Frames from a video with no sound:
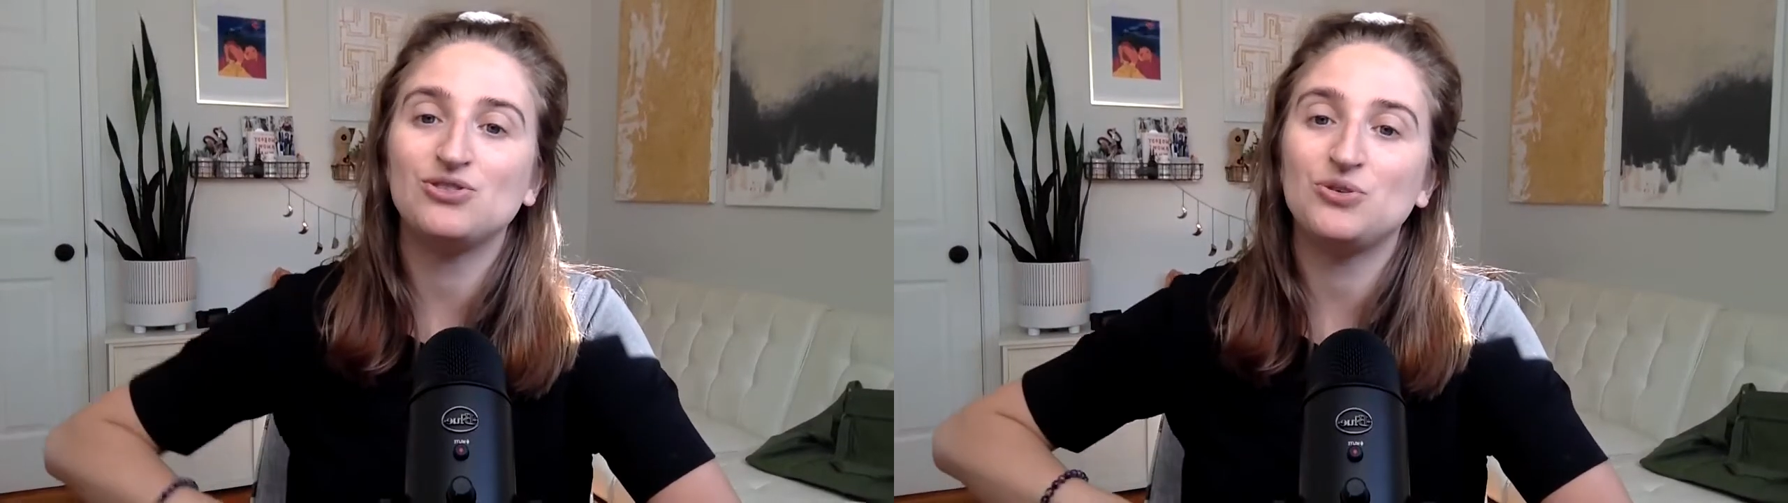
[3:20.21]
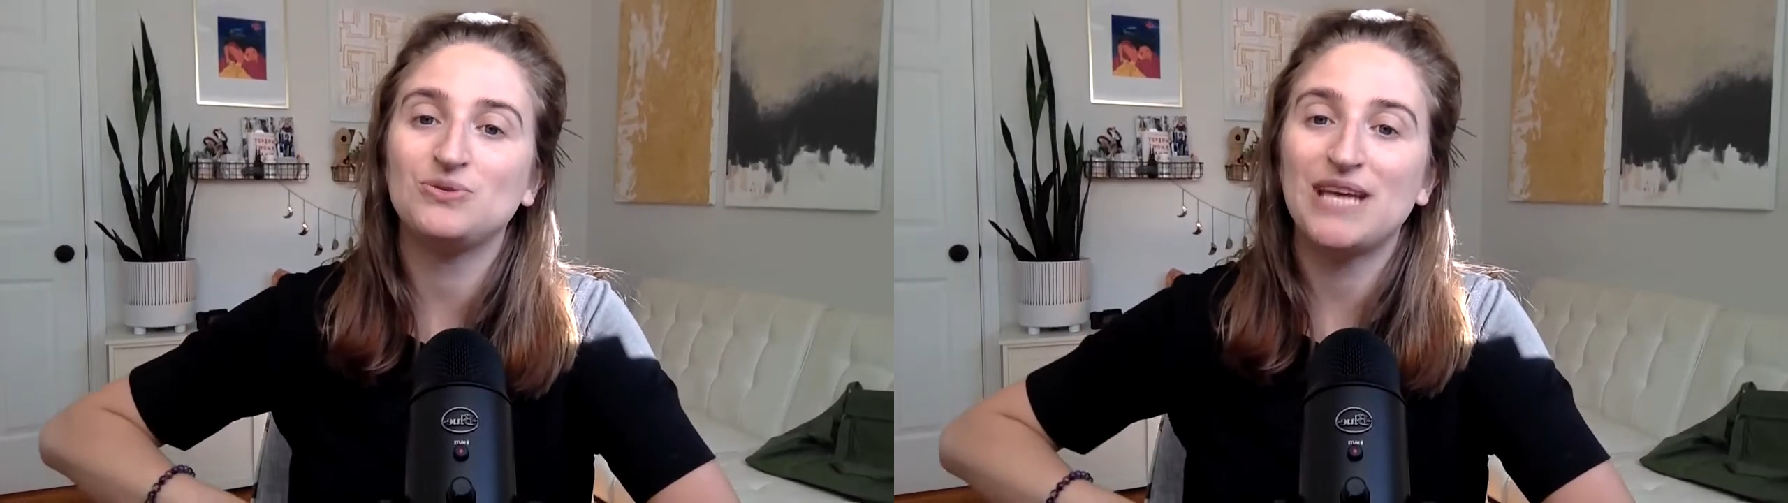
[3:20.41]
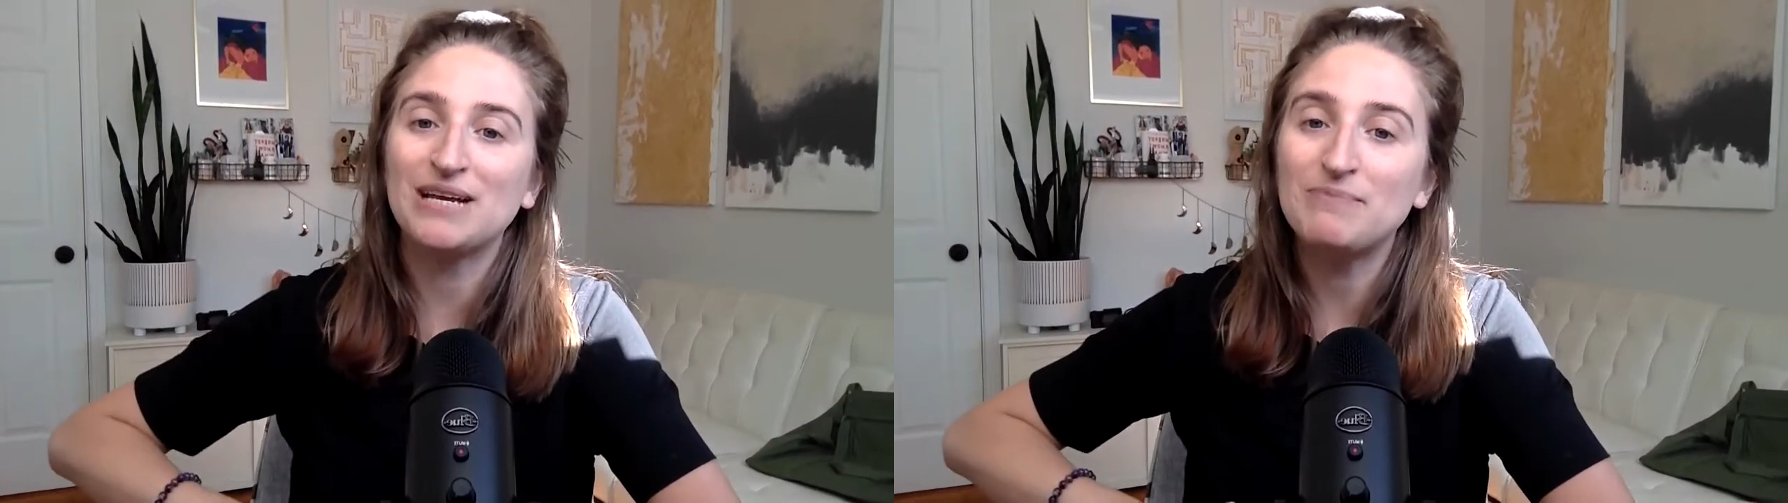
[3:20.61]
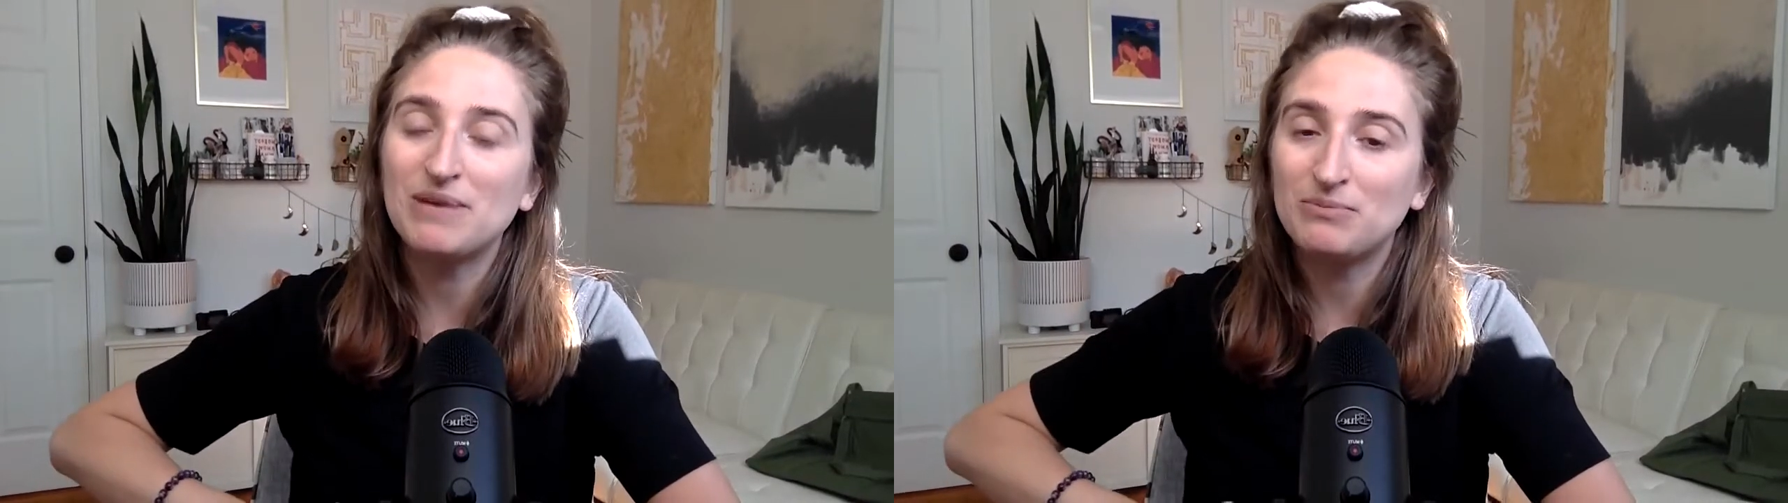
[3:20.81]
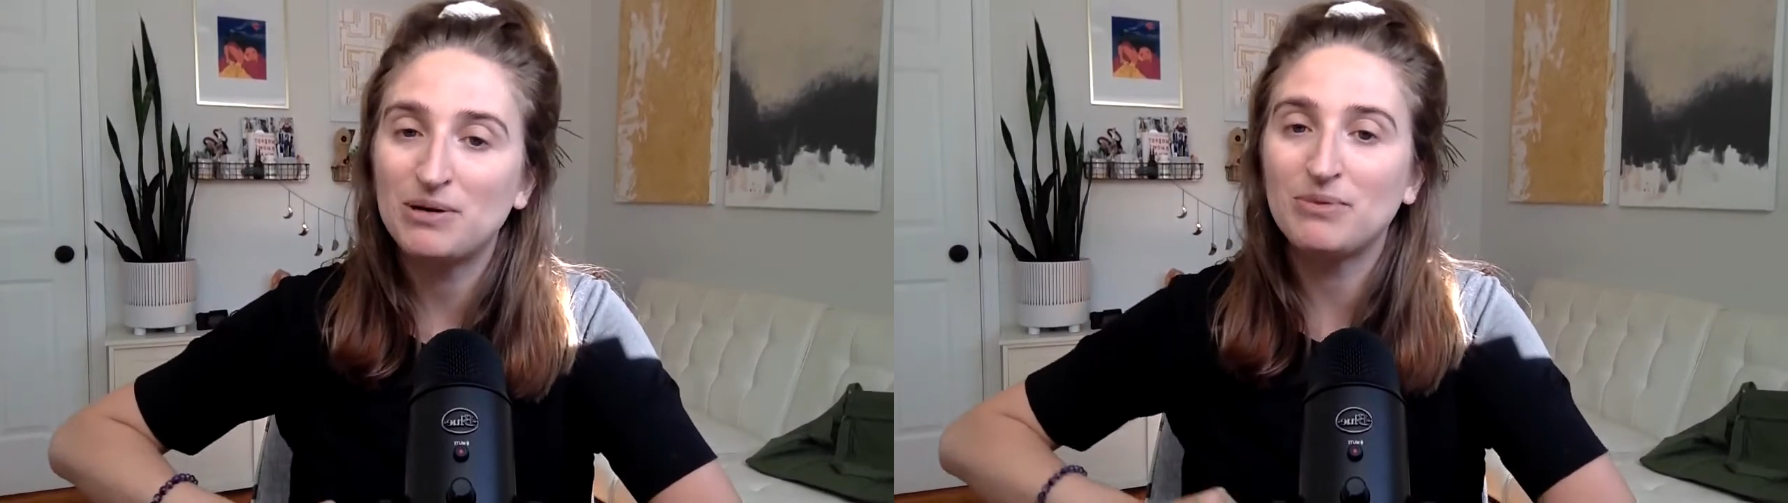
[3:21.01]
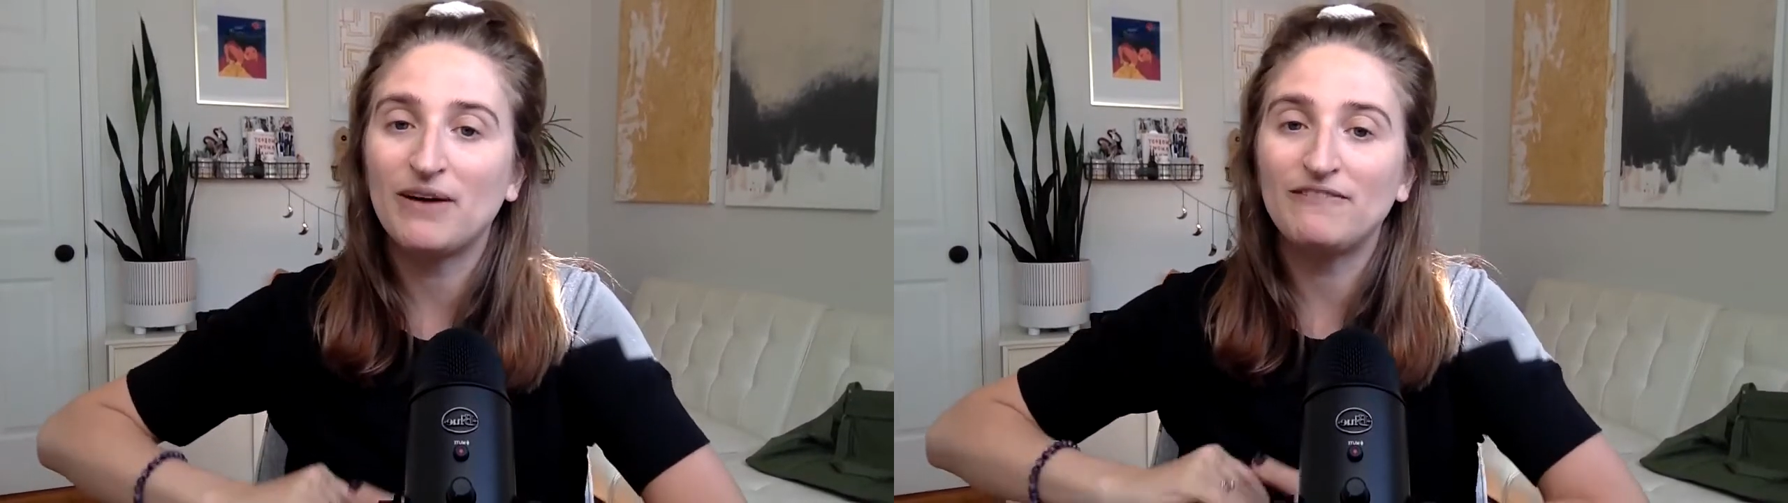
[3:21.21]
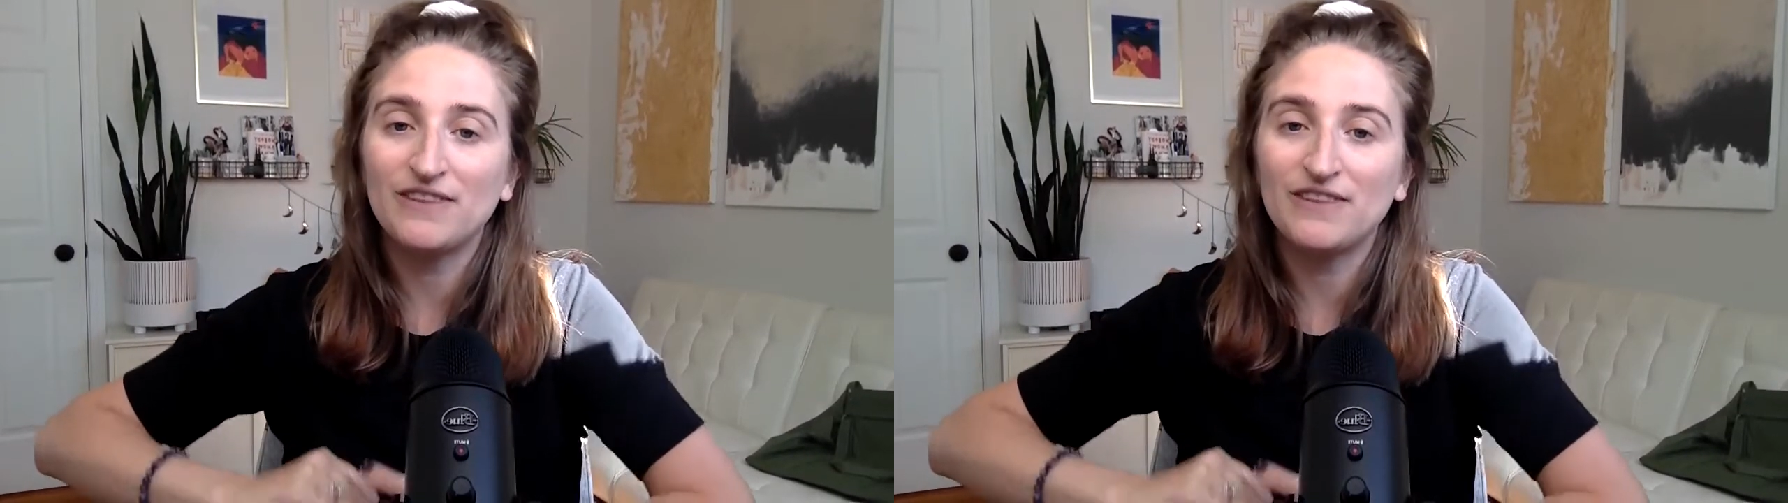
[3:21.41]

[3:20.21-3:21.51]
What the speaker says: to take a minimum of